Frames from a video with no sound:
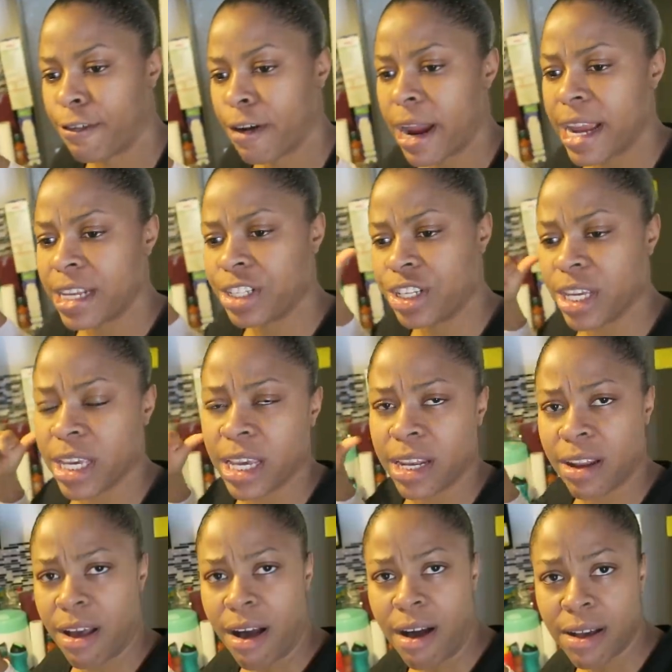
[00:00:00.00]
fried
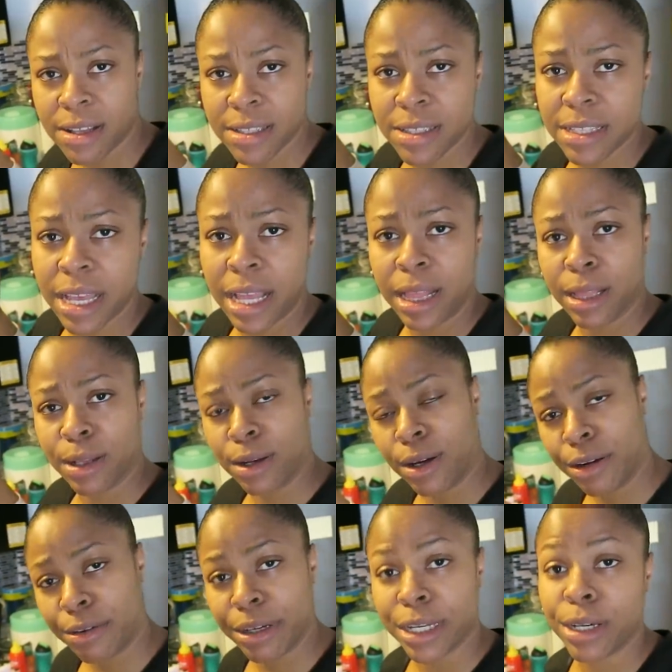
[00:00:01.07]
chicken, oxtail,
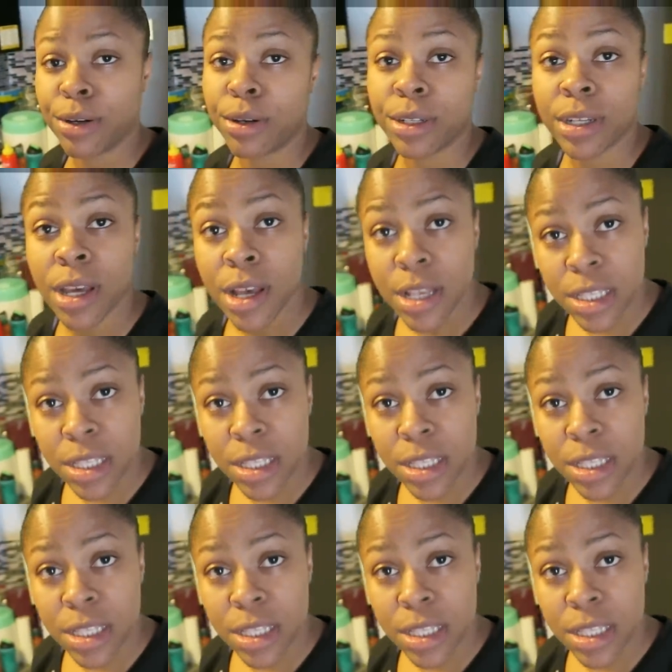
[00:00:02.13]
curry goat.